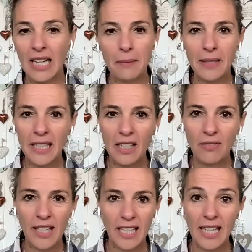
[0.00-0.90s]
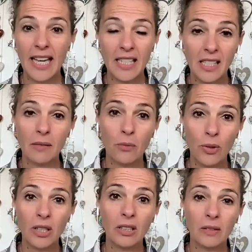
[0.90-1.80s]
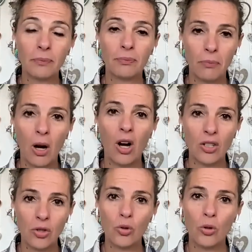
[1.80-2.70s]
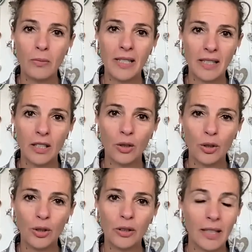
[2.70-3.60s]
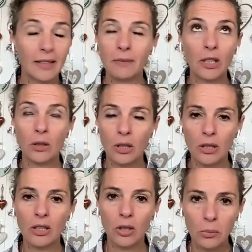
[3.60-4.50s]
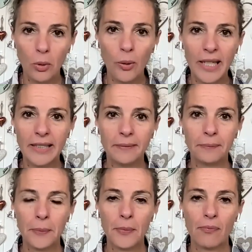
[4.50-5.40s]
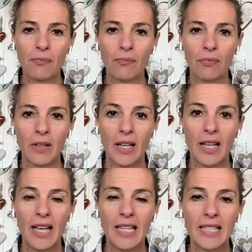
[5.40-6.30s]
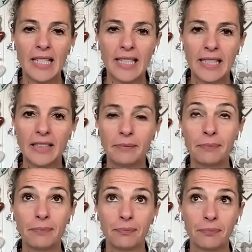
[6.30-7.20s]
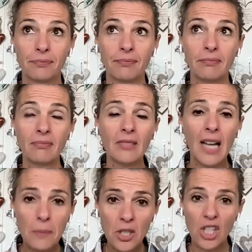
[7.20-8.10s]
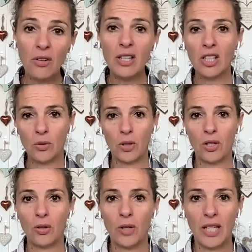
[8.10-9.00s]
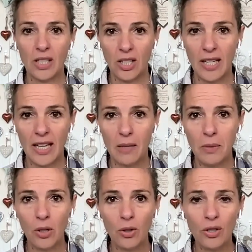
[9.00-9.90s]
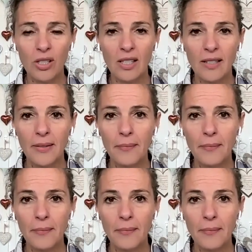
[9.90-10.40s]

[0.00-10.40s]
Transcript: I believe that he had some real past trauma as a little girl, little boy. And I'm sharing this with you here today because